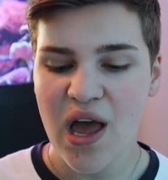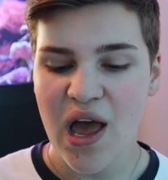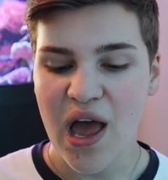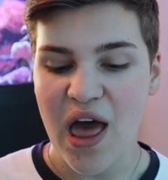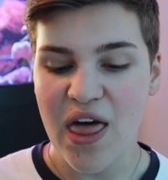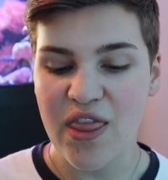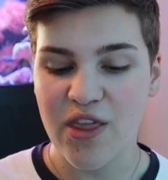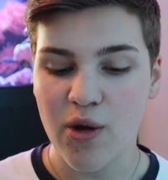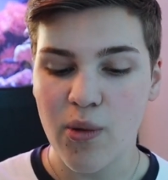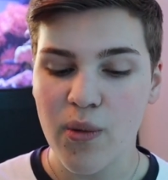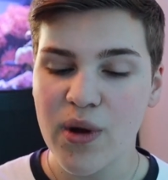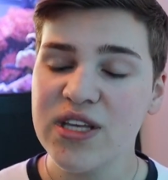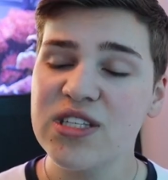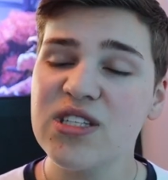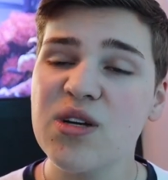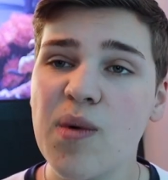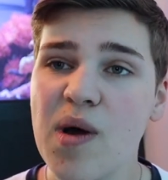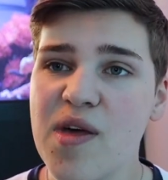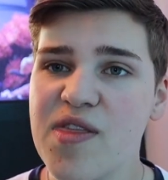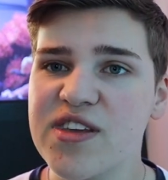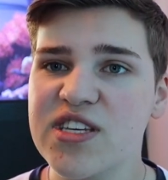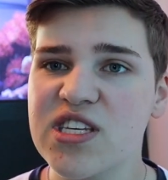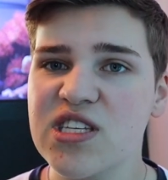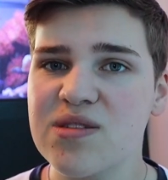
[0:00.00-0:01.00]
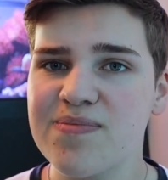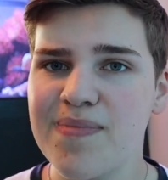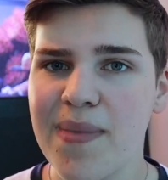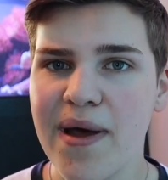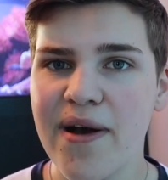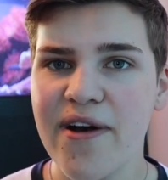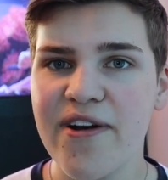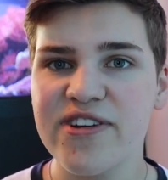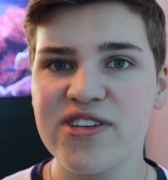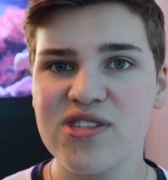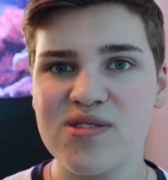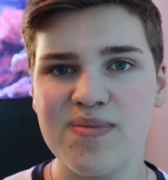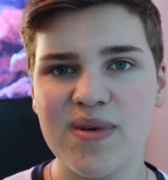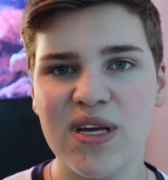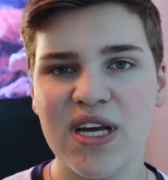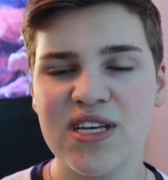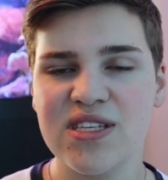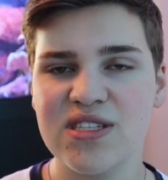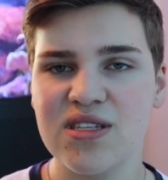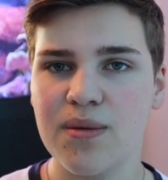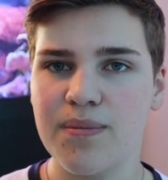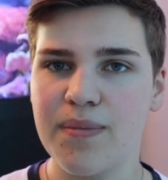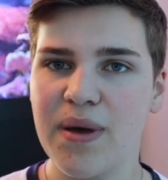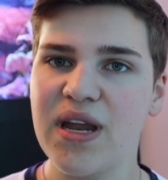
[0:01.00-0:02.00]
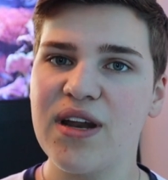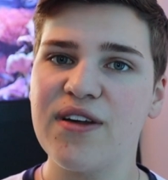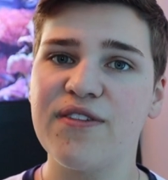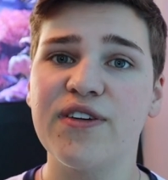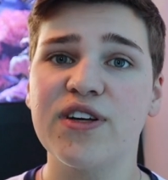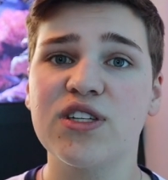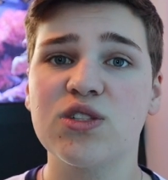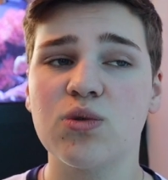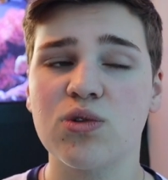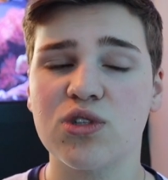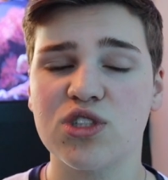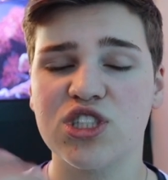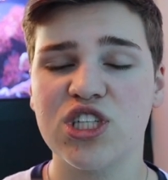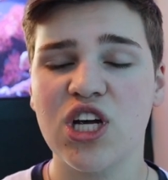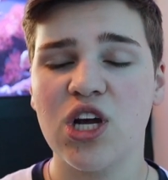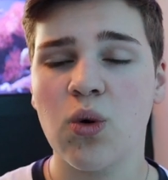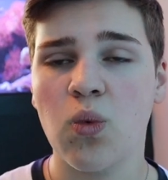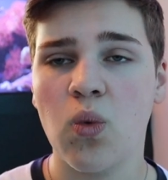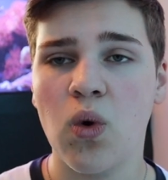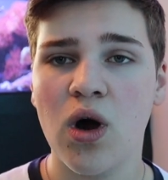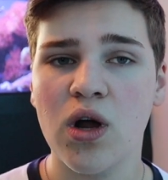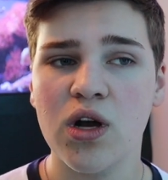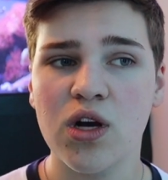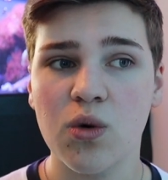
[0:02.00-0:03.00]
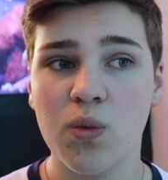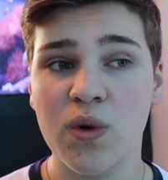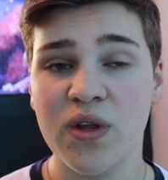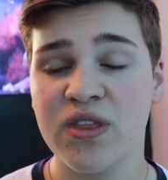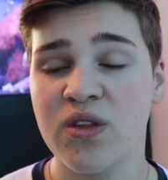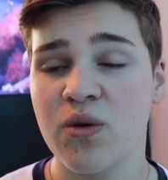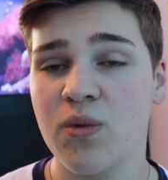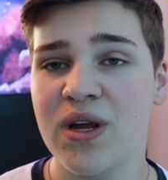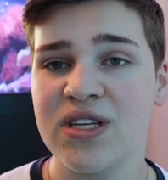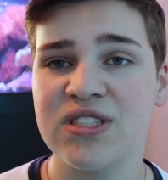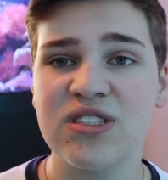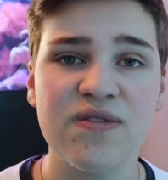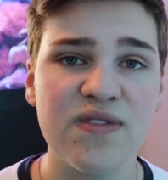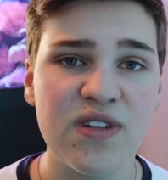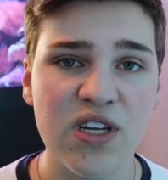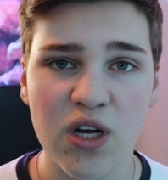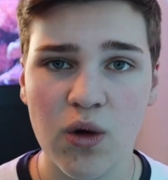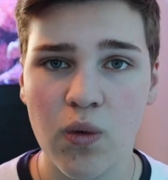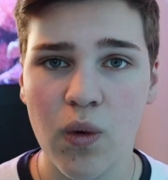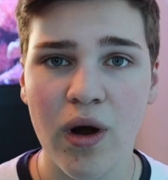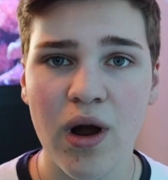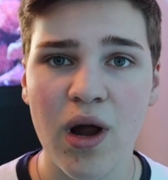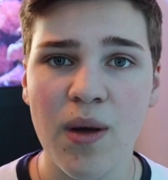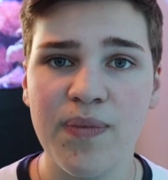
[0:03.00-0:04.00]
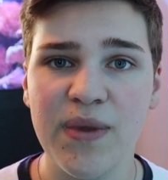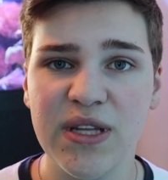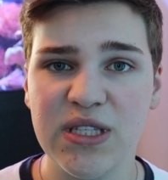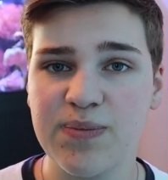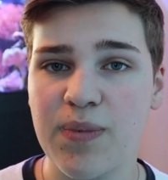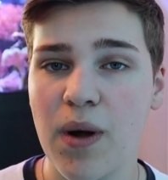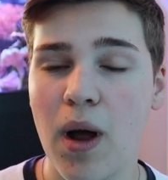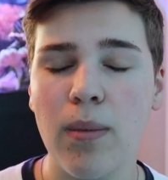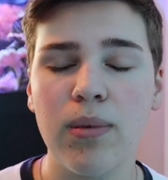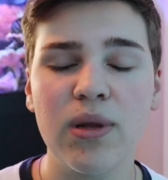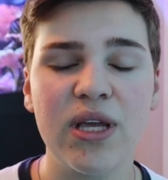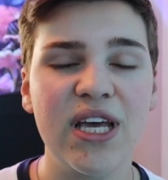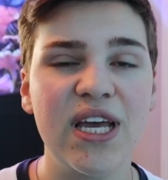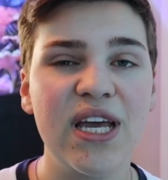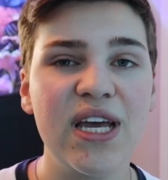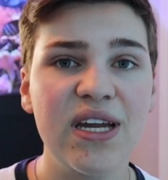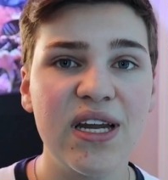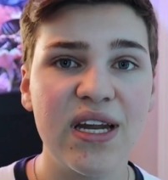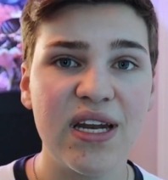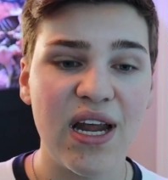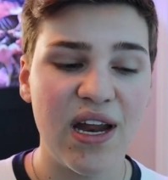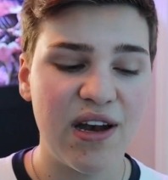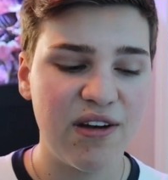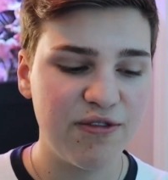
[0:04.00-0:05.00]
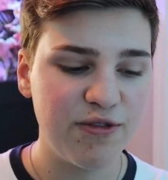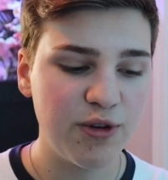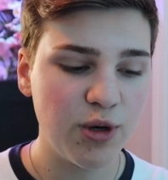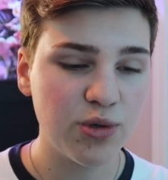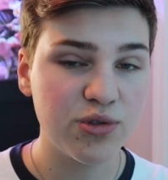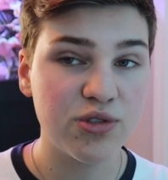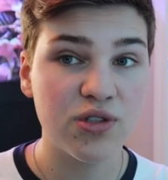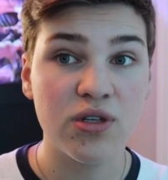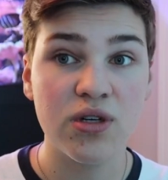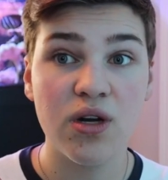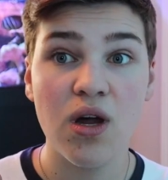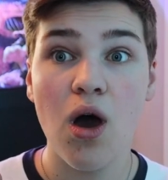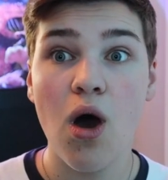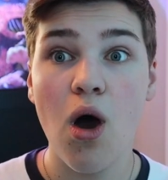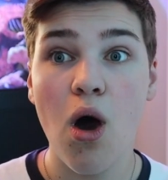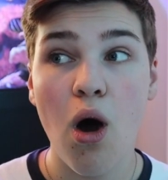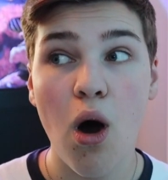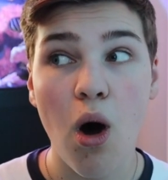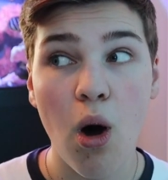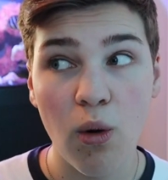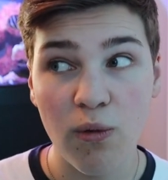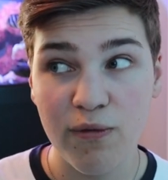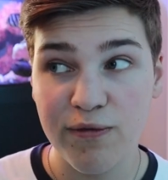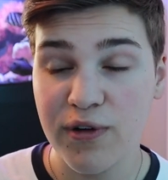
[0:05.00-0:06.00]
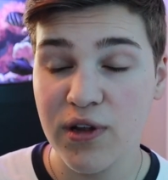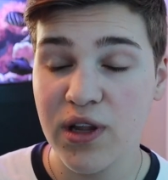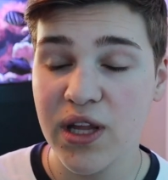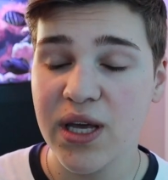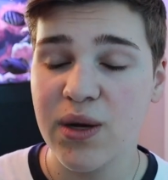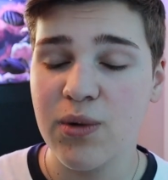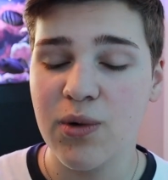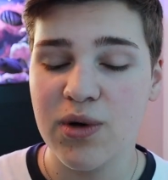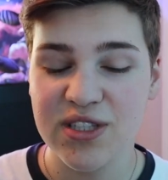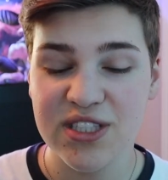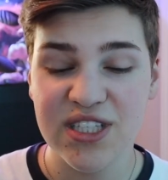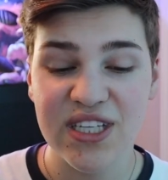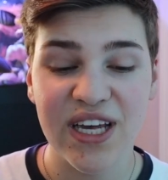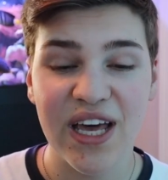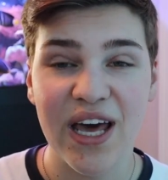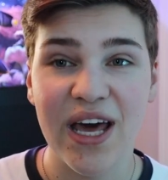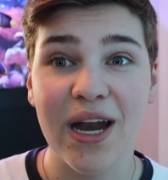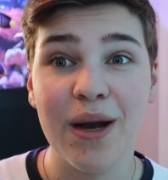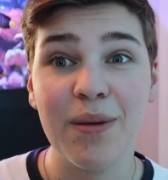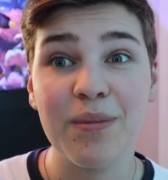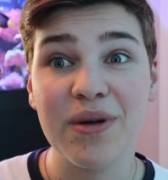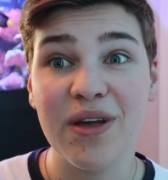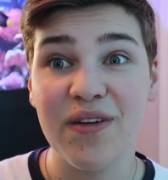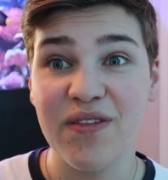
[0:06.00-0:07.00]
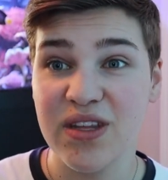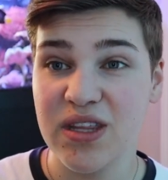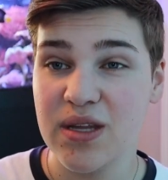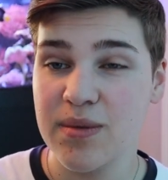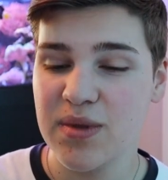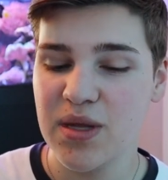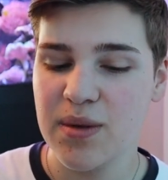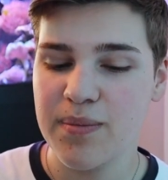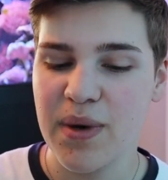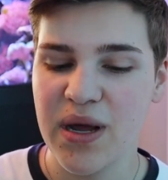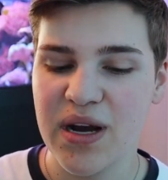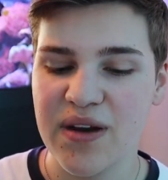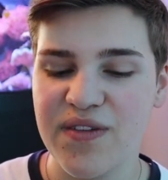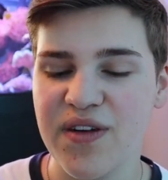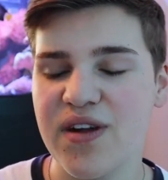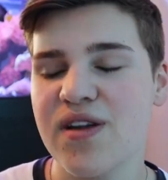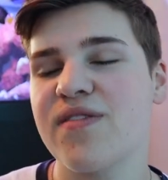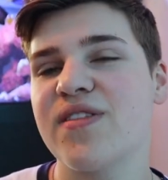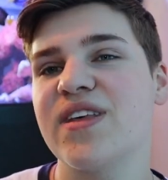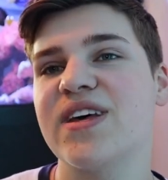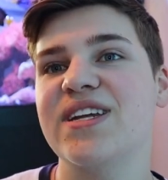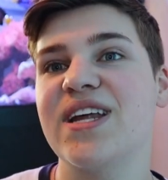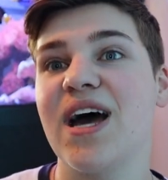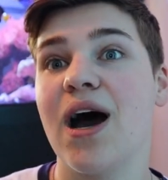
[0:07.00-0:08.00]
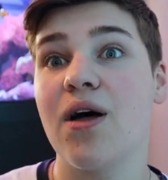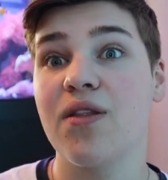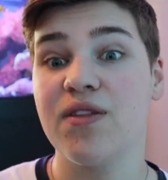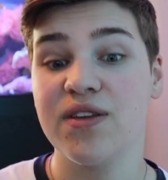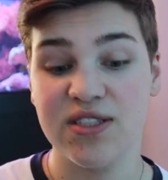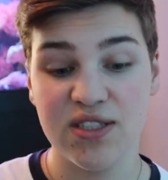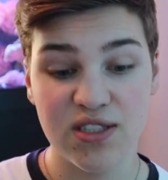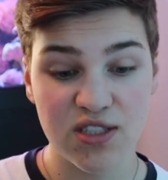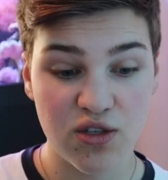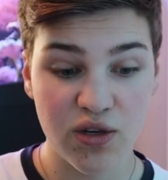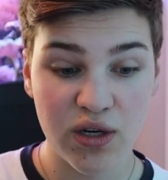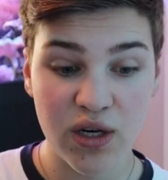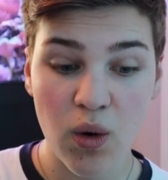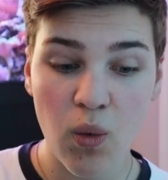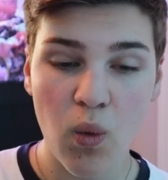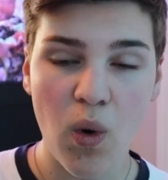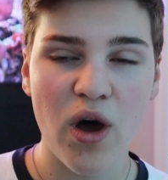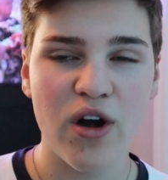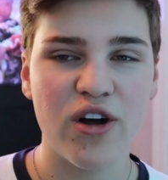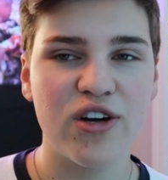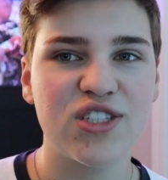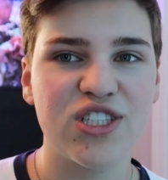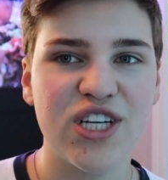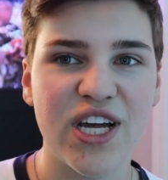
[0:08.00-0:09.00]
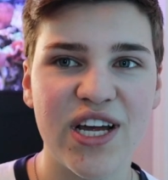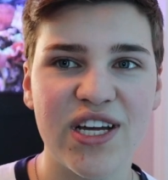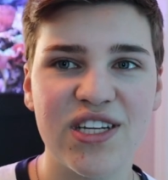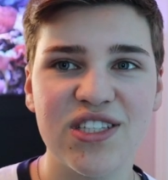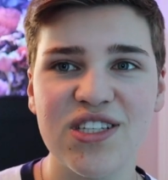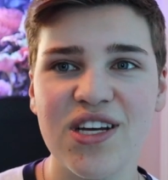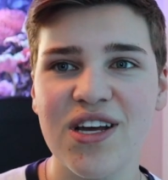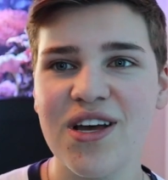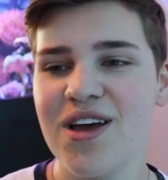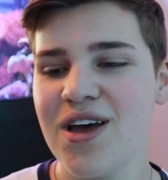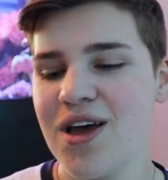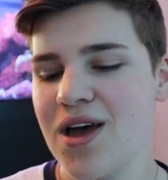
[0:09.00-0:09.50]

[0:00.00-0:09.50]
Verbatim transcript: And the reason why this is better is because the betta fish will share water with the rest of the aquarium that's probably heated and filtered. Hopefully, once again, I'm giving them the benefit of the doubt. This is during a water change.